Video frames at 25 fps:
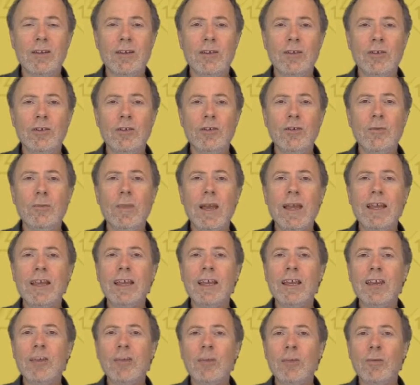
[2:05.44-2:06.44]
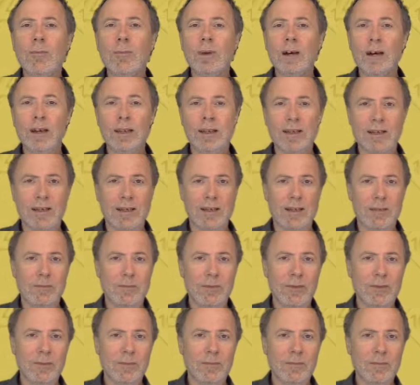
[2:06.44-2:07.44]
you making your mind
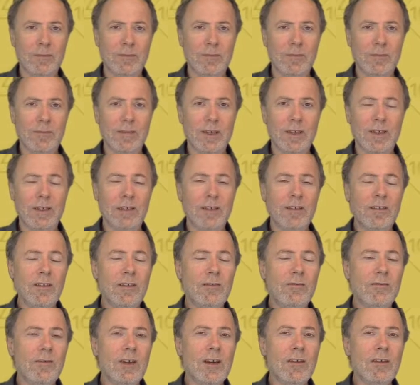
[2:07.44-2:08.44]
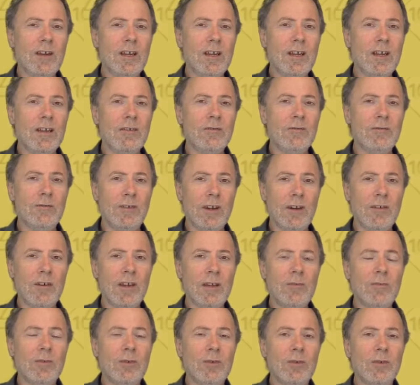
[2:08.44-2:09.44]
up. And this is very, very
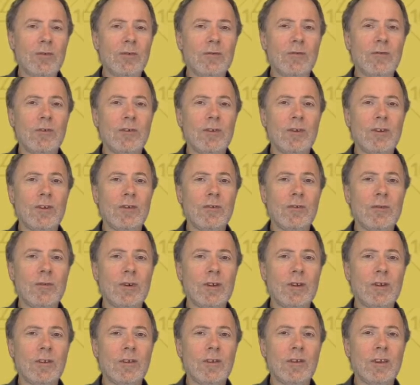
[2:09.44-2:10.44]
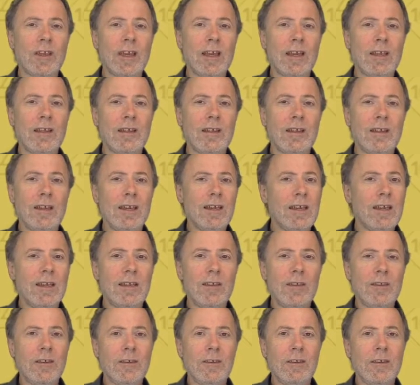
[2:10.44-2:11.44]
important for you to understand.
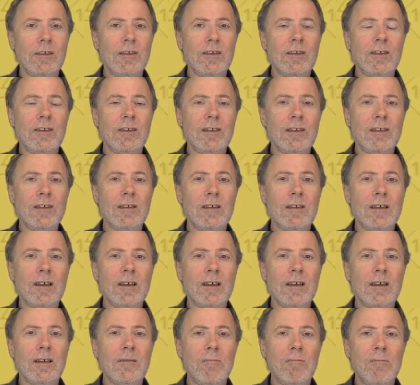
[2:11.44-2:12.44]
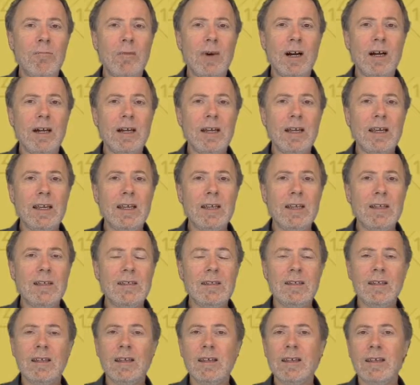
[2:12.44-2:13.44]
This isn't a
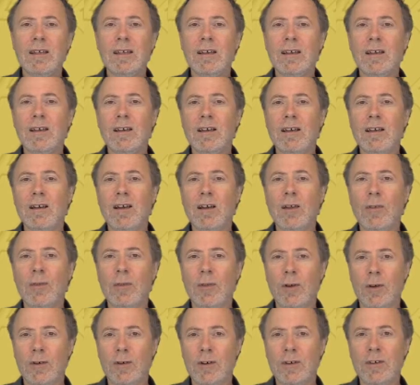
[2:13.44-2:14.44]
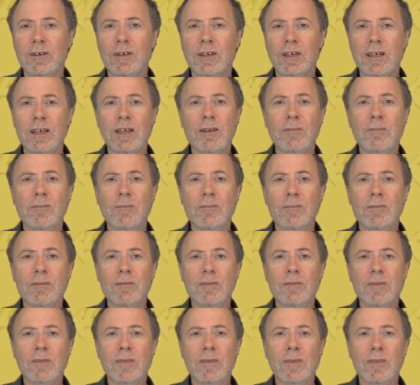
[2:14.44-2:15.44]
mind authority.
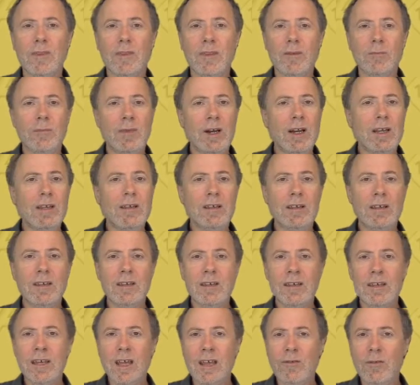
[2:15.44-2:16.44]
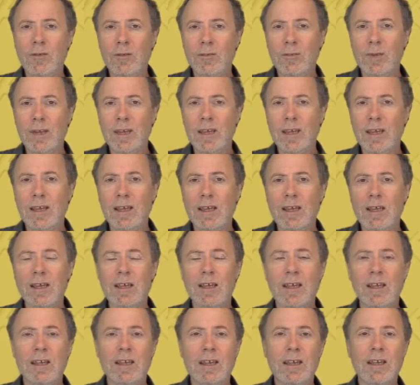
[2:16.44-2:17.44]
The mind can never be
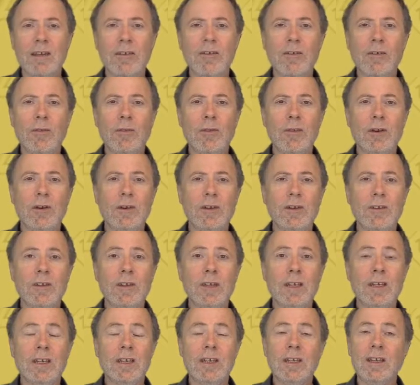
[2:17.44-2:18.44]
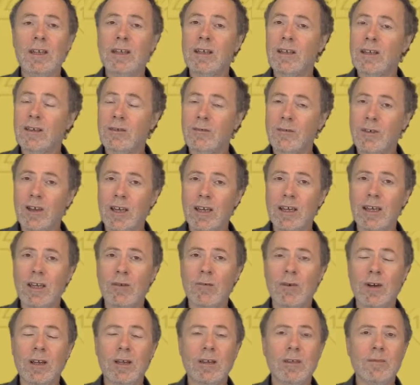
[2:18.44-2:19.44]
an inner authority for
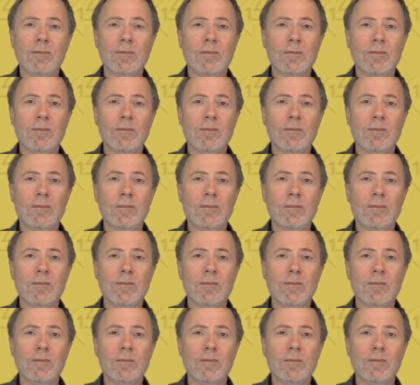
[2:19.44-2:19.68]
anyone.